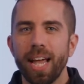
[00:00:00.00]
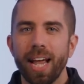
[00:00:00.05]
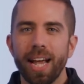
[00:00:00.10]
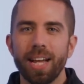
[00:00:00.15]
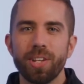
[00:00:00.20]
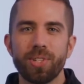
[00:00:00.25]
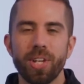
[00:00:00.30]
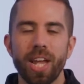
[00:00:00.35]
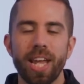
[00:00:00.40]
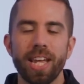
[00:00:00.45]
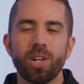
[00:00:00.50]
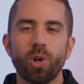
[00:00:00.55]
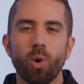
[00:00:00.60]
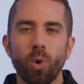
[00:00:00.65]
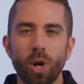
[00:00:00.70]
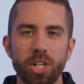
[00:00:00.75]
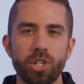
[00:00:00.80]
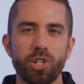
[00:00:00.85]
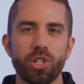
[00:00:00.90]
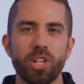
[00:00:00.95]
has a
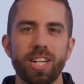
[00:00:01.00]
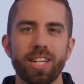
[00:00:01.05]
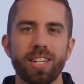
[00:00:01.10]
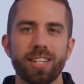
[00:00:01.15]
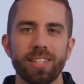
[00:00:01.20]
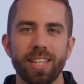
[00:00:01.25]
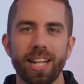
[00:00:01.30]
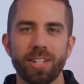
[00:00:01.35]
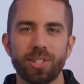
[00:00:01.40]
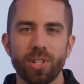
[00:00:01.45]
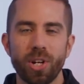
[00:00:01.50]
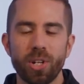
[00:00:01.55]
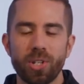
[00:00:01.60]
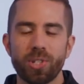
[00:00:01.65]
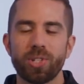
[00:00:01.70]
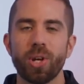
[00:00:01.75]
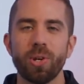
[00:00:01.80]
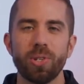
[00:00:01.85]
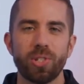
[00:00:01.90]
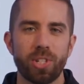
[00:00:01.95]
question that's
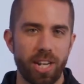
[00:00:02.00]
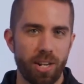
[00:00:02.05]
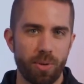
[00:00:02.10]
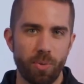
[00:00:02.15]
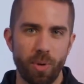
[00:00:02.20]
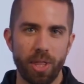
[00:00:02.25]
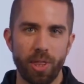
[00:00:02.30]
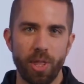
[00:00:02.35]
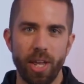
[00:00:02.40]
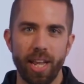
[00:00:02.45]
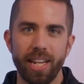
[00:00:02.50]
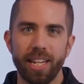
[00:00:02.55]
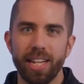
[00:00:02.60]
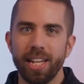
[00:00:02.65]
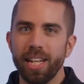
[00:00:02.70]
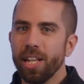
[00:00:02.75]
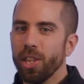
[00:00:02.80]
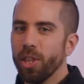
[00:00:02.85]
associated with it.